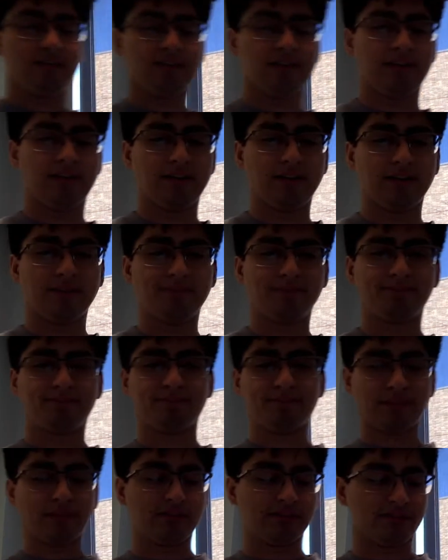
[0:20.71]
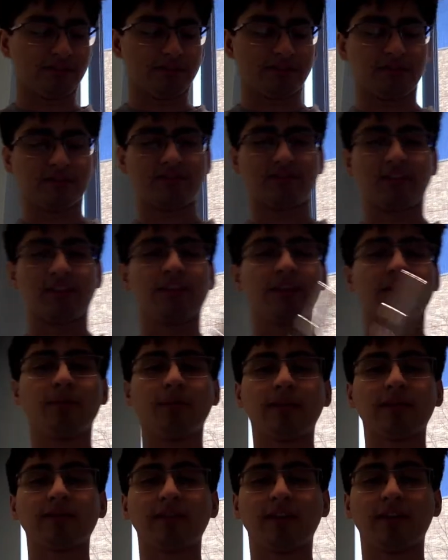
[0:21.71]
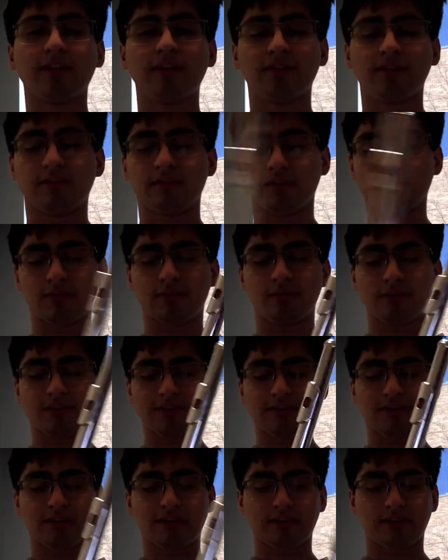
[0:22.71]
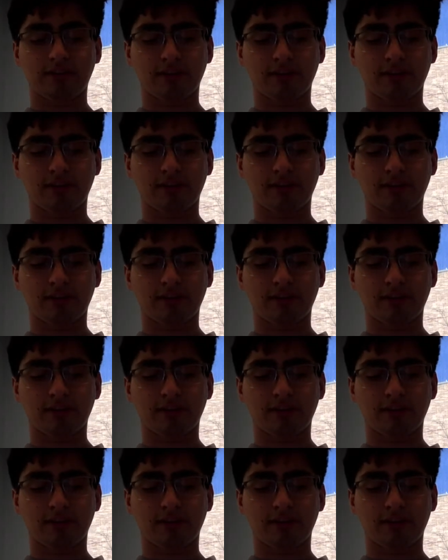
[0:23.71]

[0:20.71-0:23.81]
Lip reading: Um, so just take a quick second,